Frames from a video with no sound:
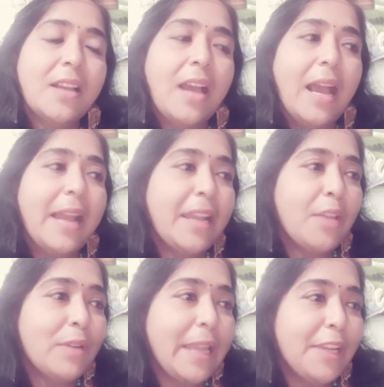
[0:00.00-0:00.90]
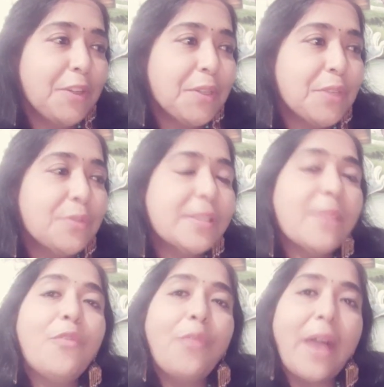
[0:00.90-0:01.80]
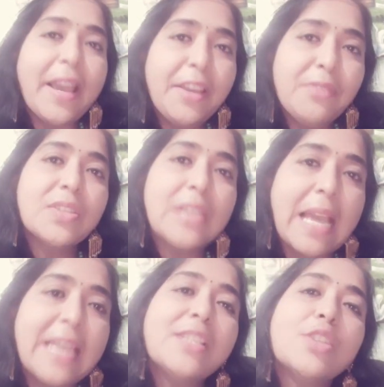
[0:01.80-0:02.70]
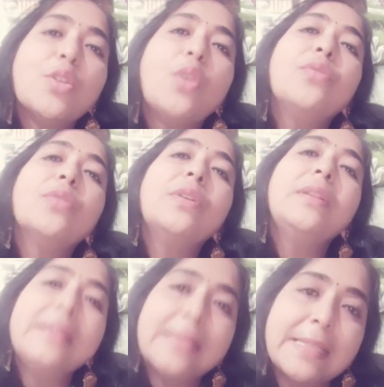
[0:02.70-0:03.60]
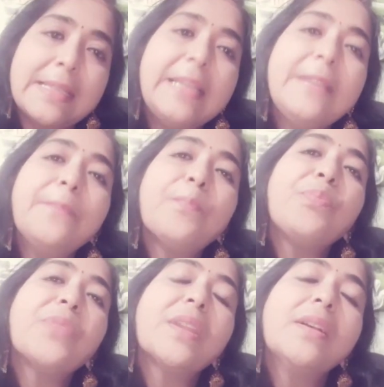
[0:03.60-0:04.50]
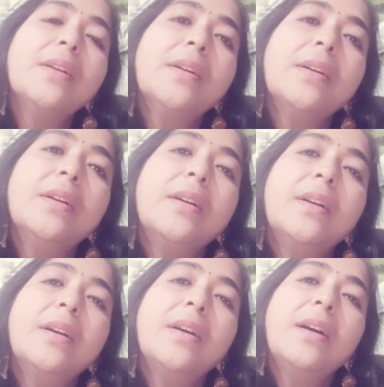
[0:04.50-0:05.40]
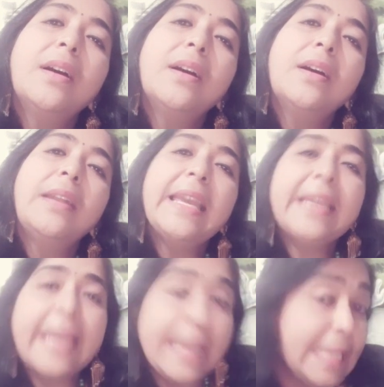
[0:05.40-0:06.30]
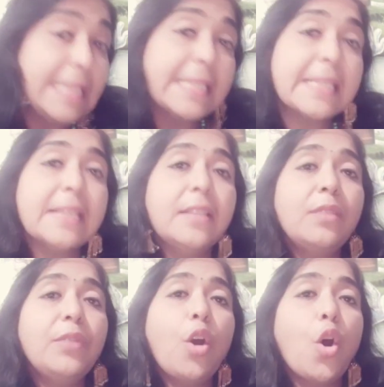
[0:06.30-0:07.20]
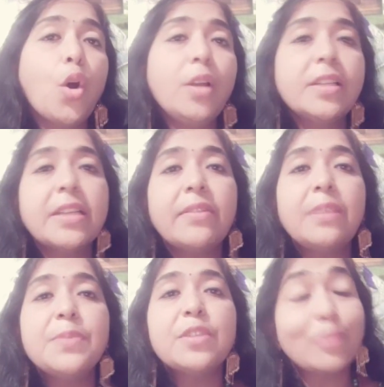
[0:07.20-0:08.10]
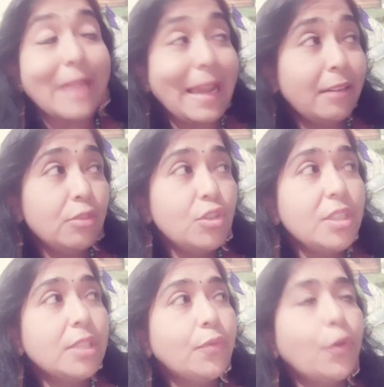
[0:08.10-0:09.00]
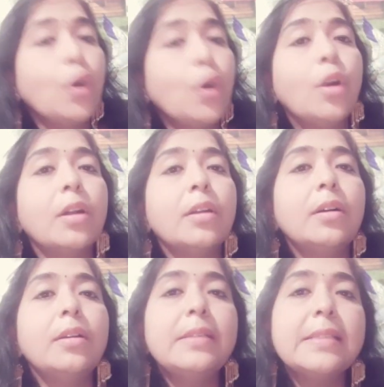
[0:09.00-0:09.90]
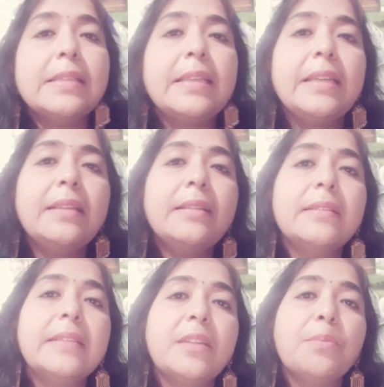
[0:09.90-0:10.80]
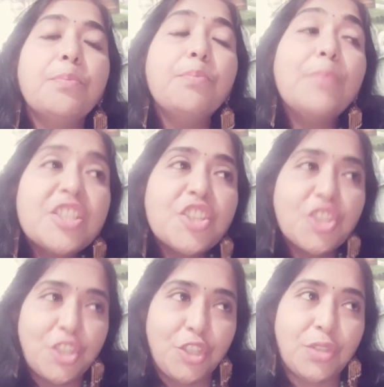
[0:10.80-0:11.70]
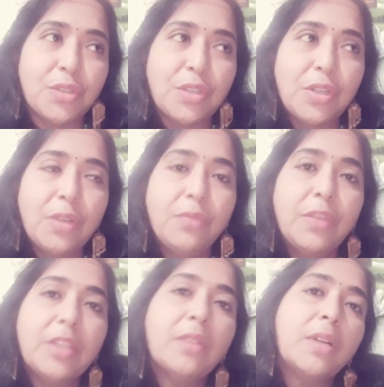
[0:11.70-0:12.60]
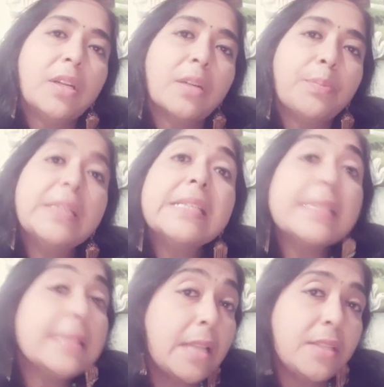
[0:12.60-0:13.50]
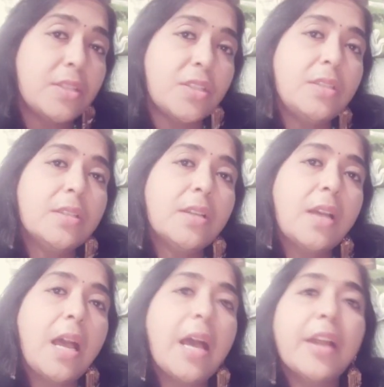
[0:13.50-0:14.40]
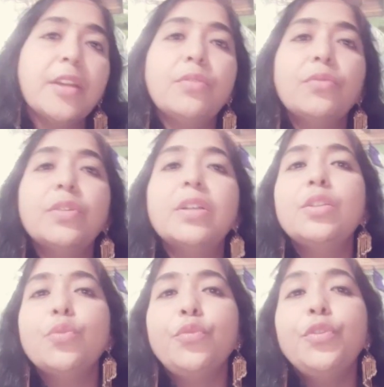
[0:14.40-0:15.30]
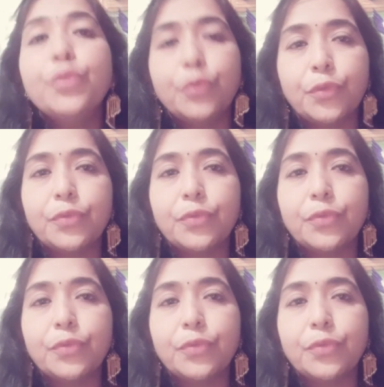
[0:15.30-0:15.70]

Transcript: And I would like to give some 5 styles of listening. Like any skill, we all develop strategies for listening that mesh with our personality and worldview.